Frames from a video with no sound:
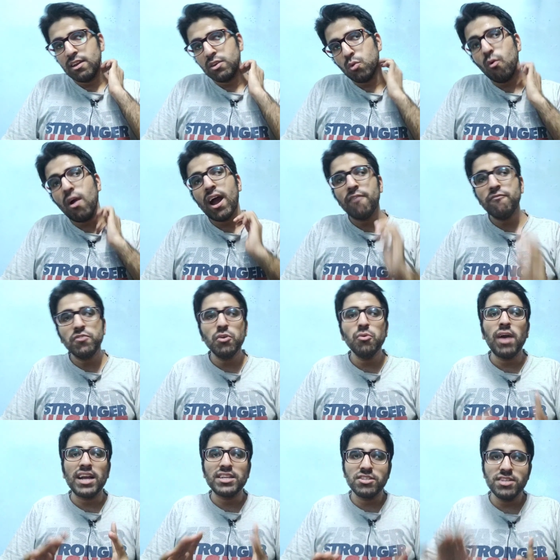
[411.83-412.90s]
you have
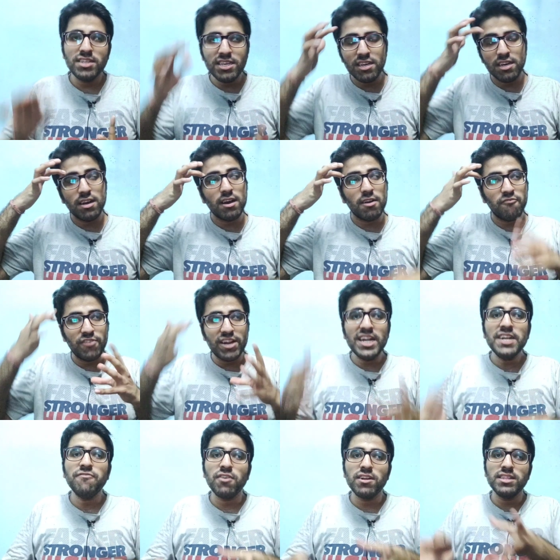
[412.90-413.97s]
to actually uh,
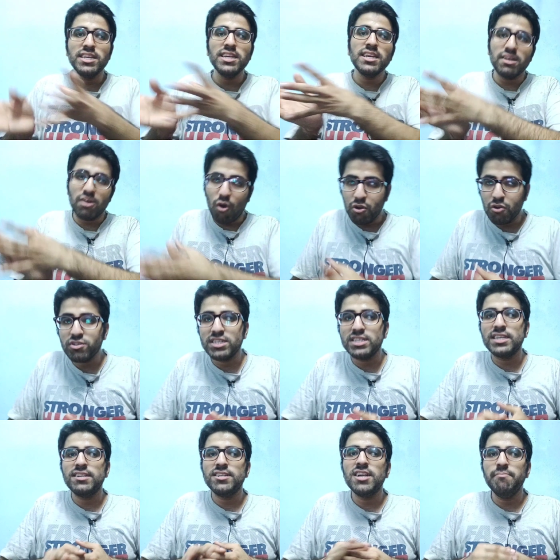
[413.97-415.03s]
wait for the auto
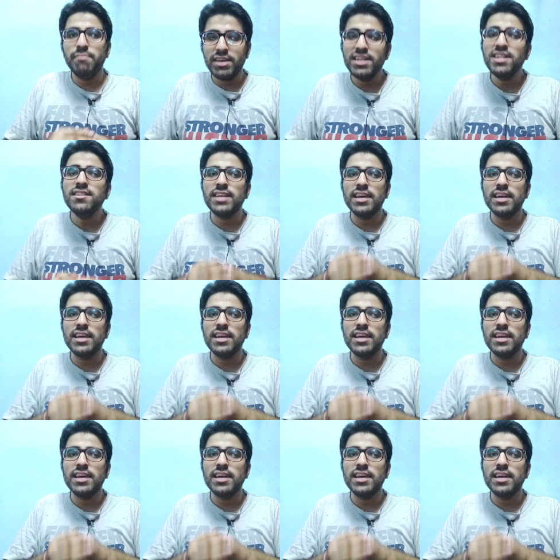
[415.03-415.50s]
generated mail.